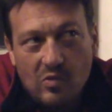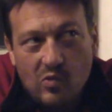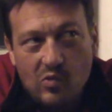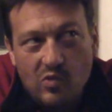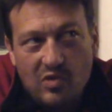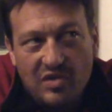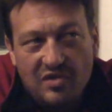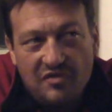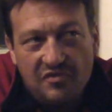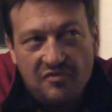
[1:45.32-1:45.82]

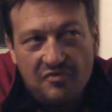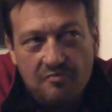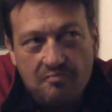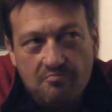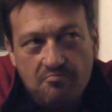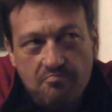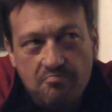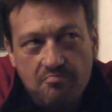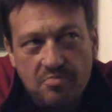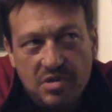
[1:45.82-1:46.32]
We've
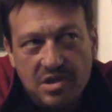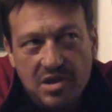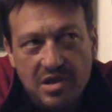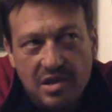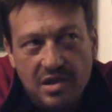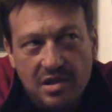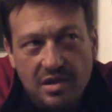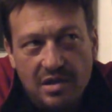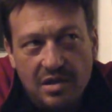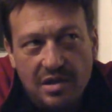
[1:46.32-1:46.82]

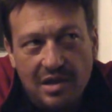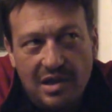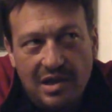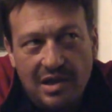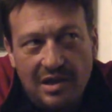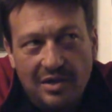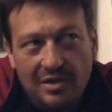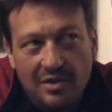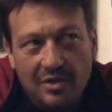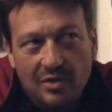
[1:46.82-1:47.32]
been
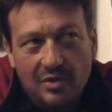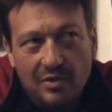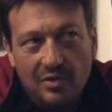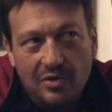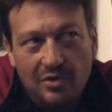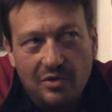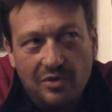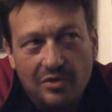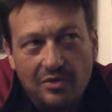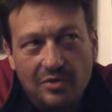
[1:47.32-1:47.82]

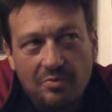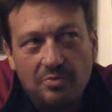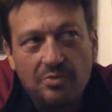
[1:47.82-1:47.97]
ignored